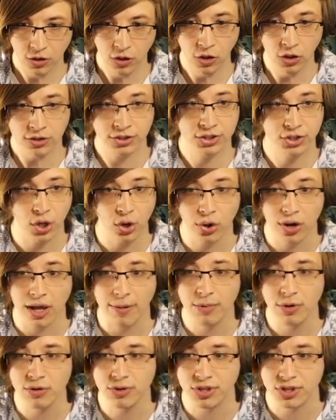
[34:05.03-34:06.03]
Dude, I'm
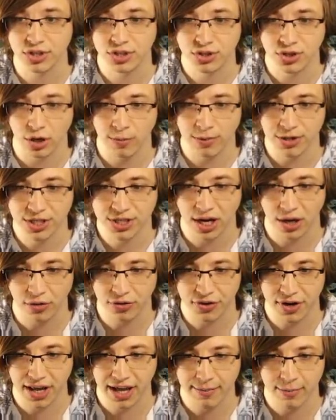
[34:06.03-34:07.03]
using so much health
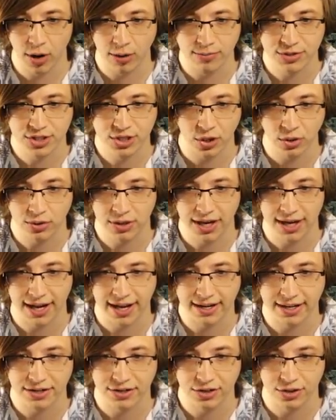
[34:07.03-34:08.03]
and ammo. I'm so glad I
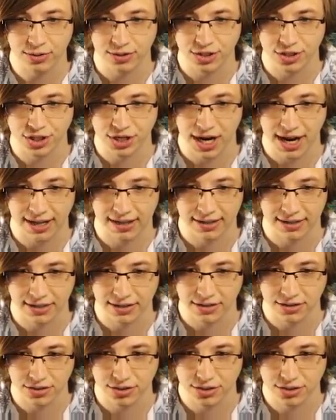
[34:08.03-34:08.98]
didn't do a challenge.